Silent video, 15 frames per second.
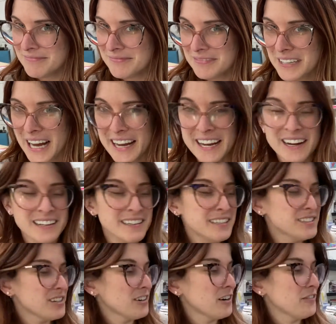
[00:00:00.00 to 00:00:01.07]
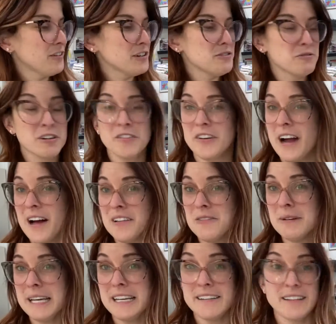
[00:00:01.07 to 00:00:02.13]
I hung these on our front door for
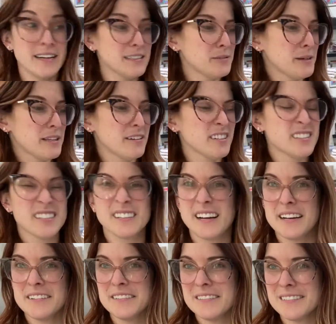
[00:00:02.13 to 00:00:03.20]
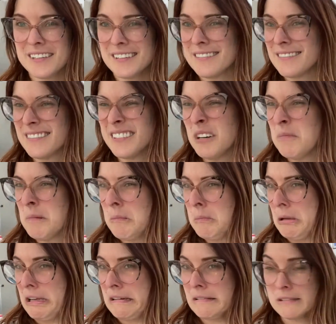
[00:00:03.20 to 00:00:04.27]
Halloween, and that's why they're a little bit
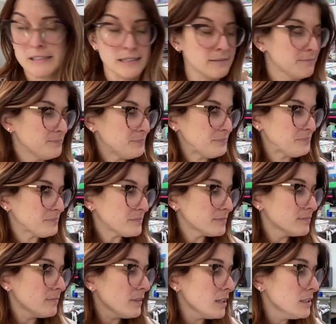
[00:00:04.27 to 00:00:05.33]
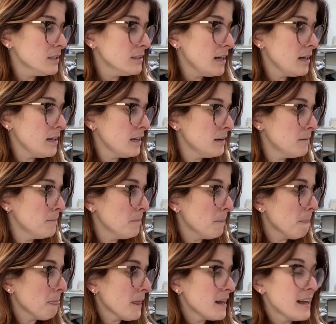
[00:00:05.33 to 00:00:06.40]
bloody looking.
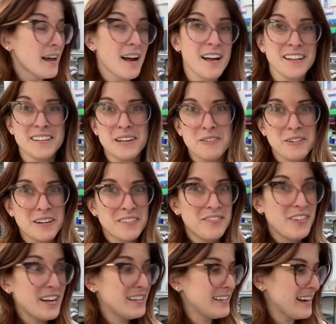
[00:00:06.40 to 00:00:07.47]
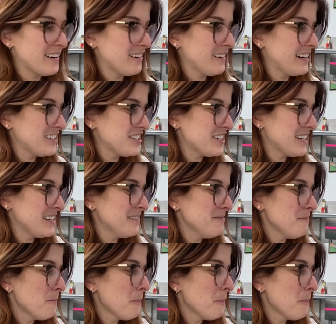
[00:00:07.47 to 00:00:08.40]
They were a fun decoration.